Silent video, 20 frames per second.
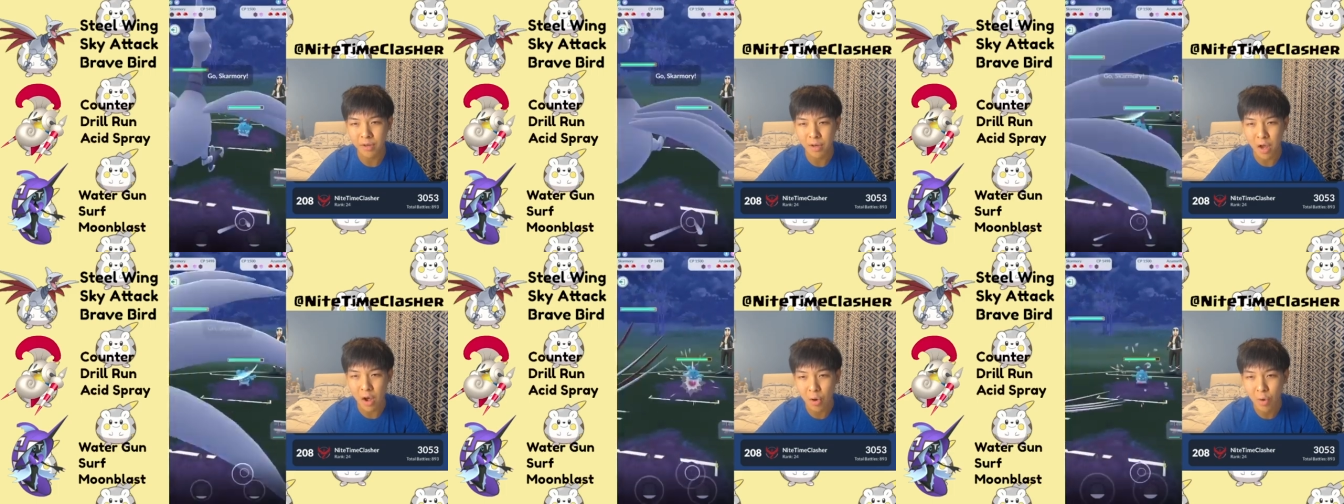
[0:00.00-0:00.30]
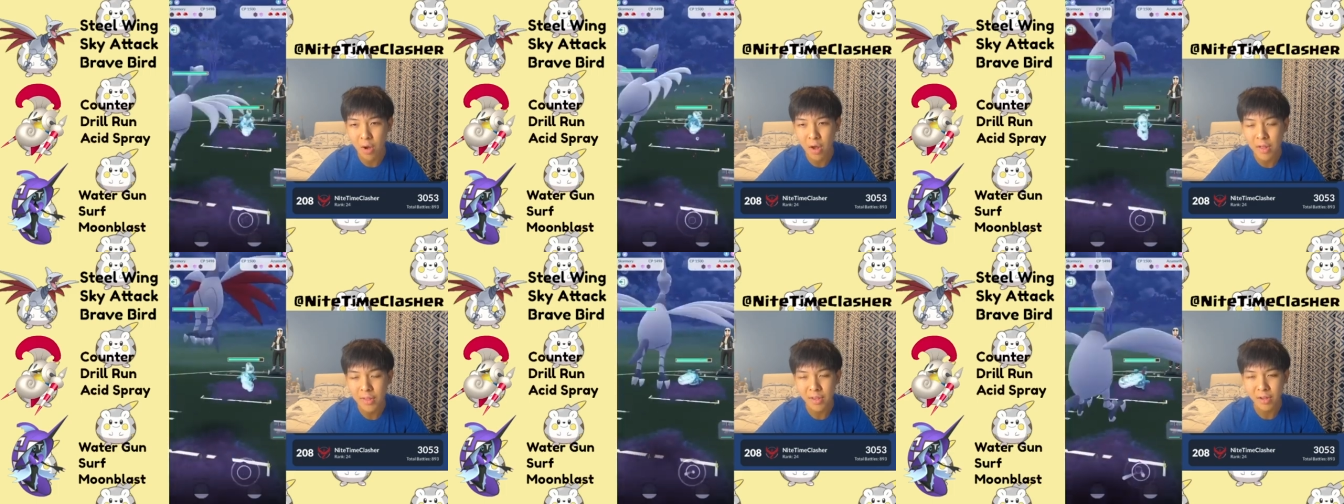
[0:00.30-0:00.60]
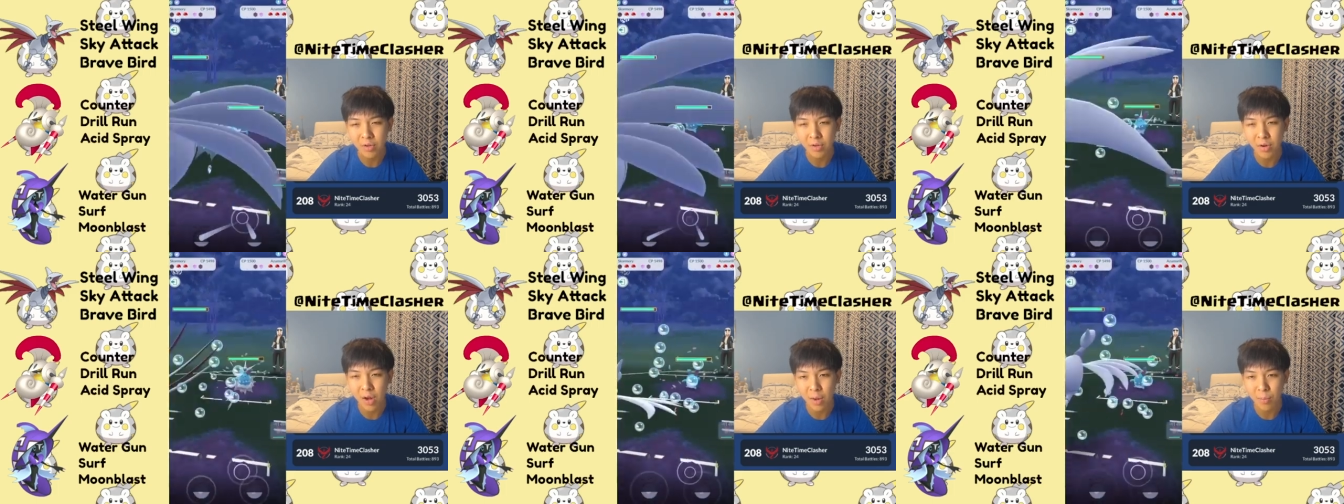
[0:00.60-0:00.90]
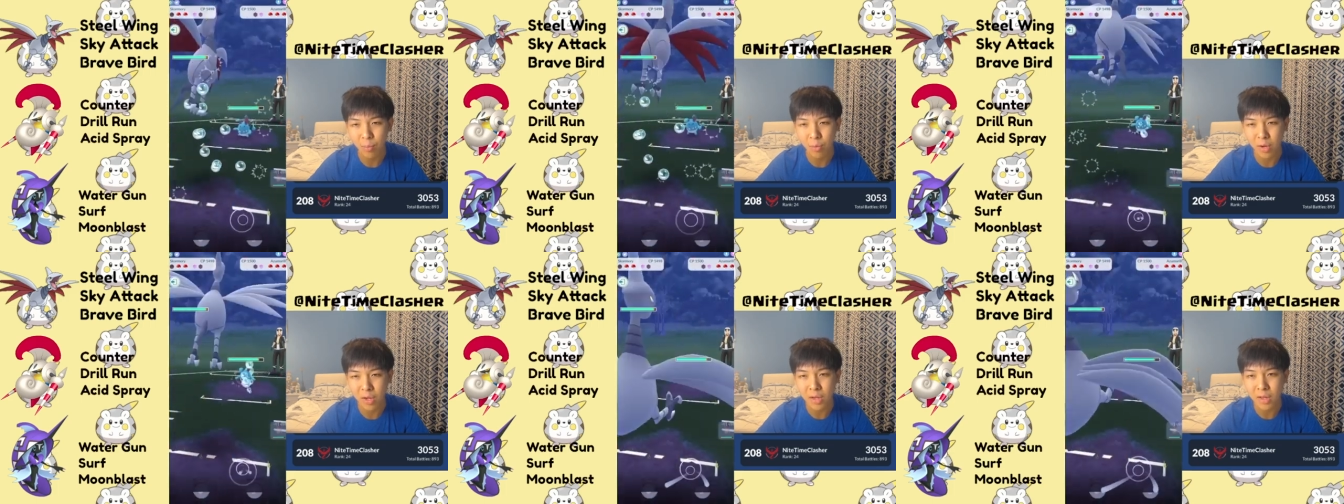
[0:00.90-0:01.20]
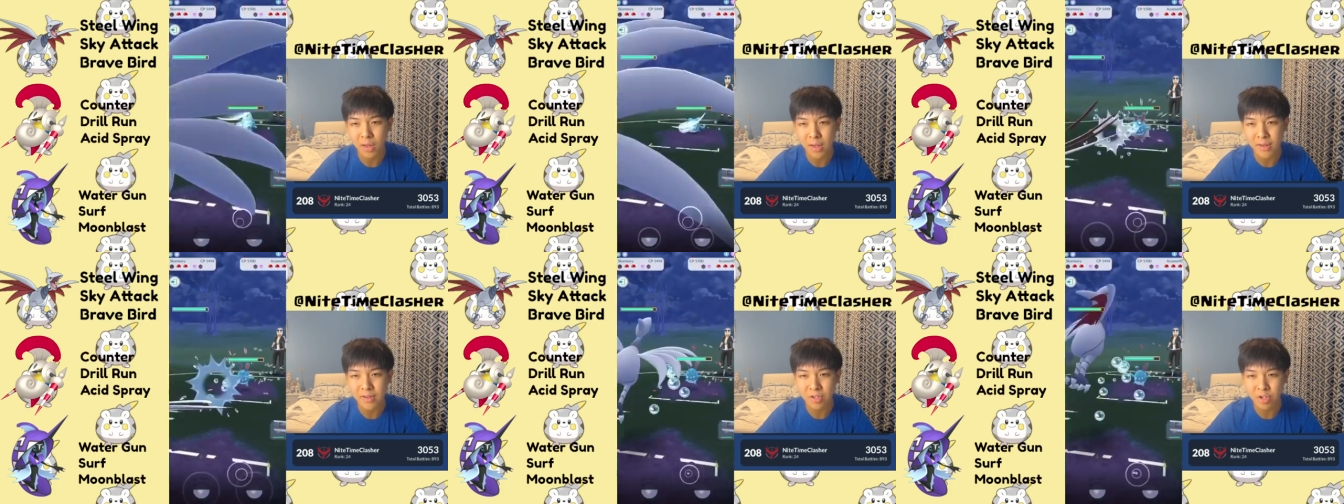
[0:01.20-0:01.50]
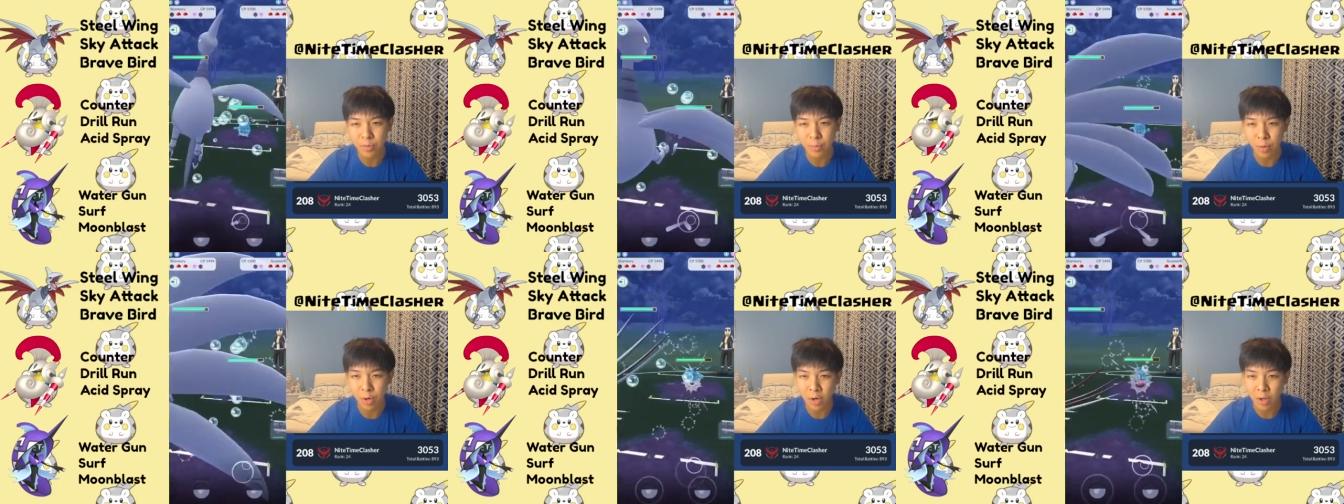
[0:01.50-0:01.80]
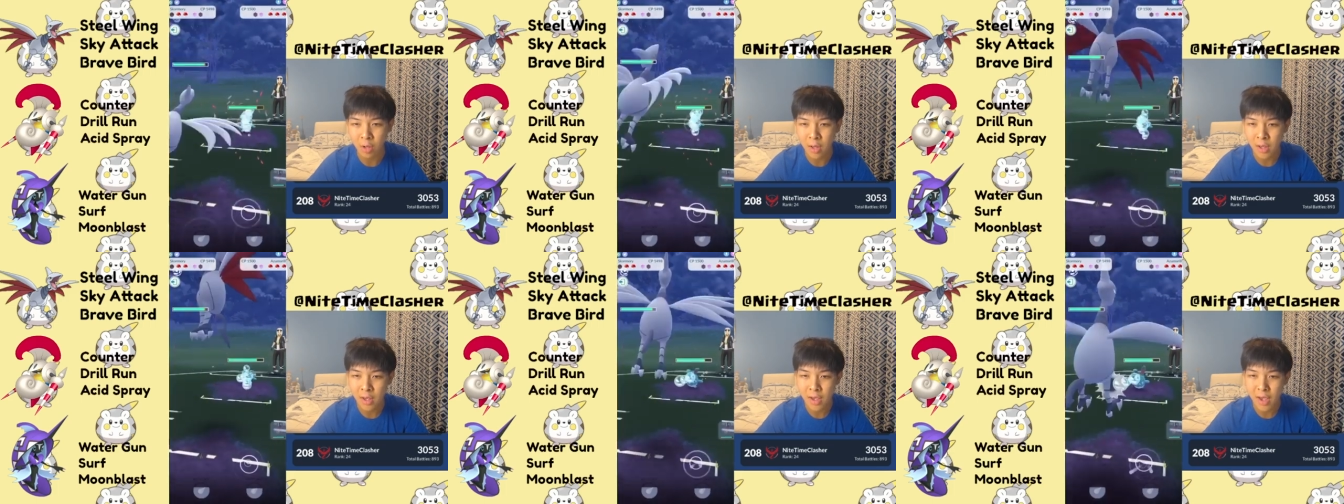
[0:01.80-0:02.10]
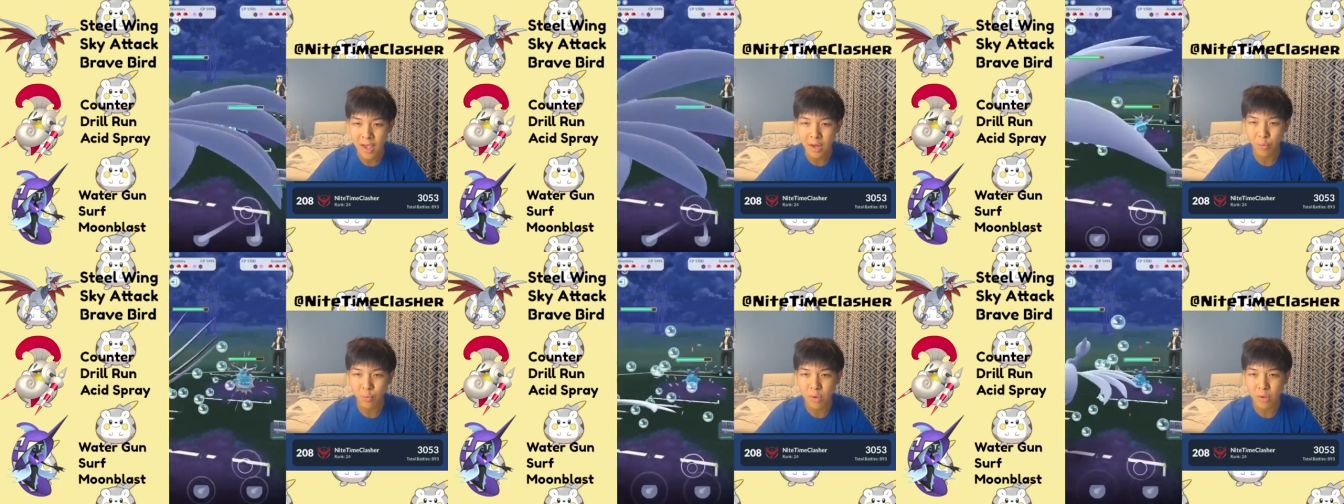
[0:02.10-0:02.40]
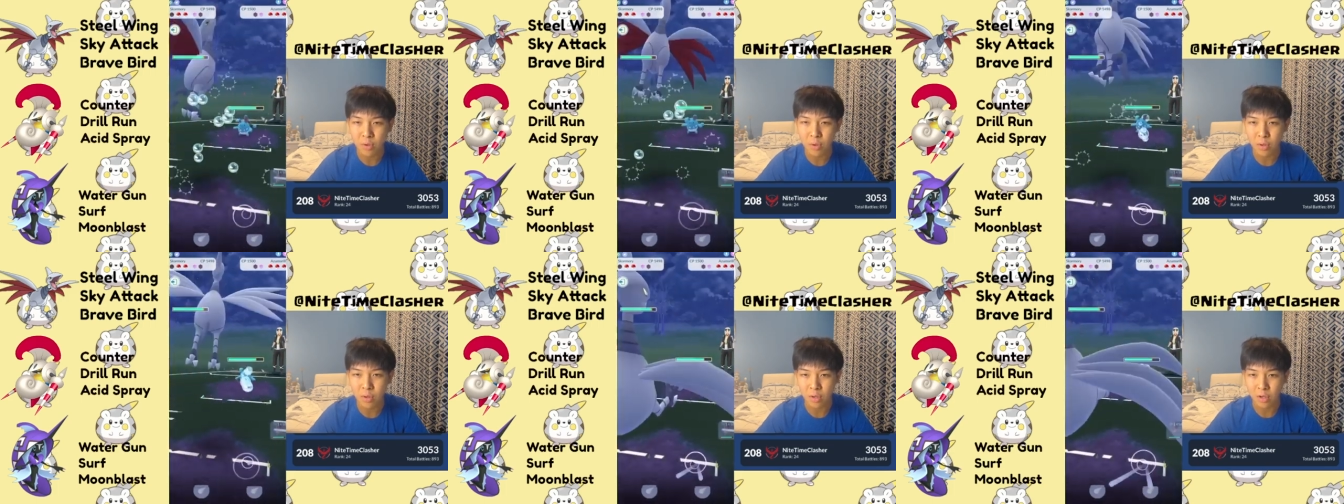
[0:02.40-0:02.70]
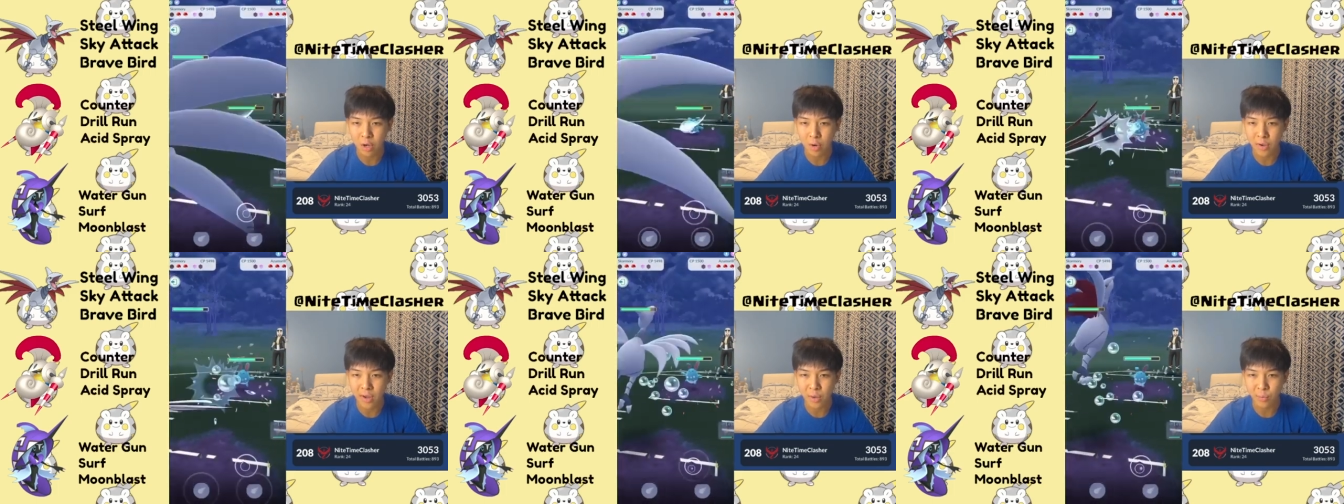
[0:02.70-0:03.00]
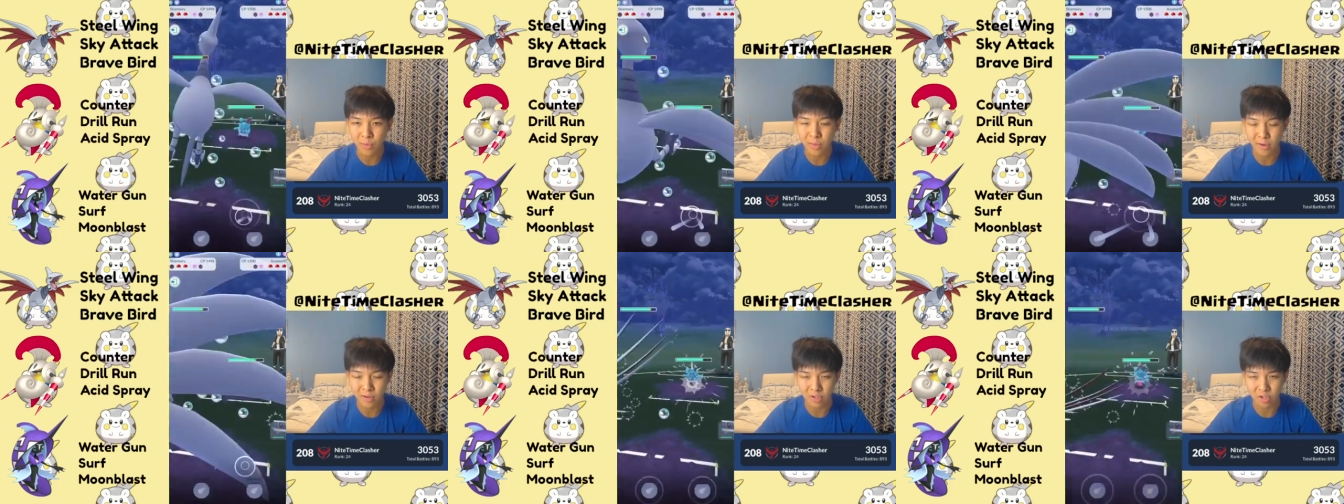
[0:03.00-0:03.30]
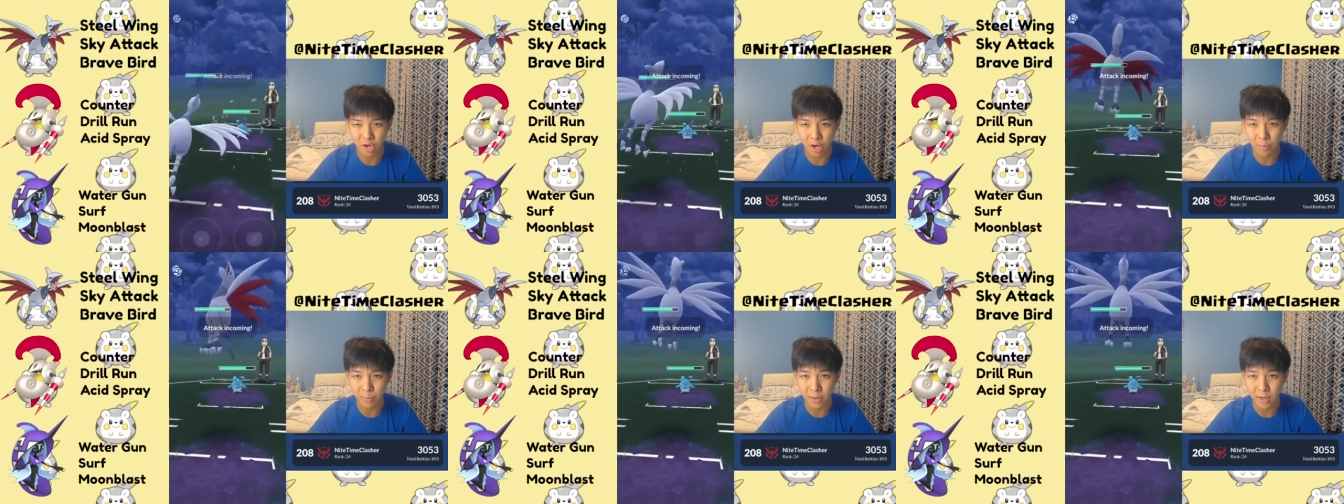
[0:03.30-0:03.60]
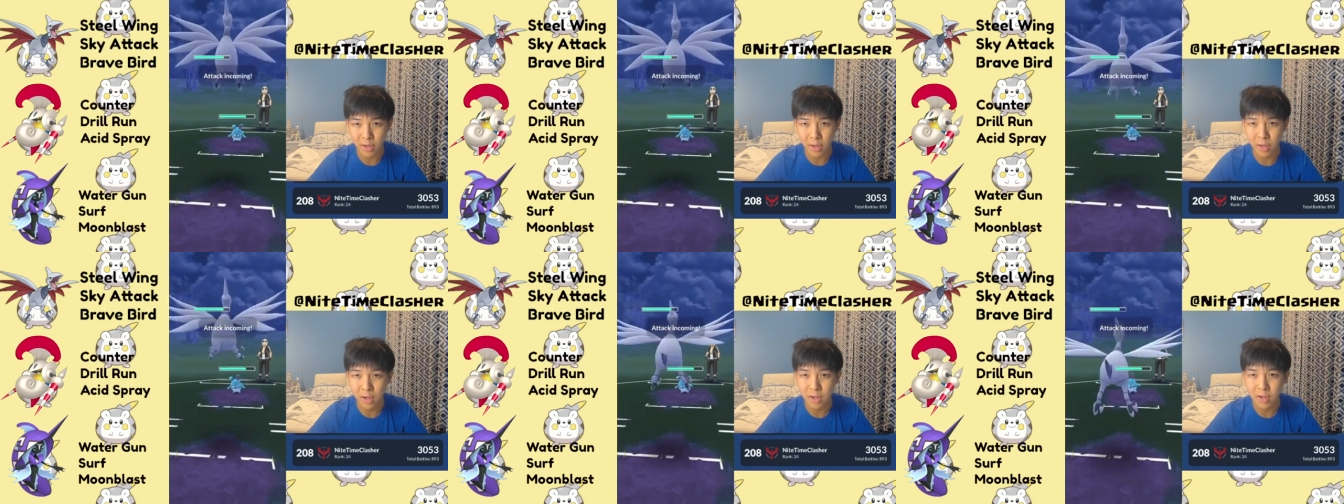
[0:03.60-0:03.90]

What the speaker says: No, they do not. Bring in the Azumarill, and we'll go in with our Skarmory.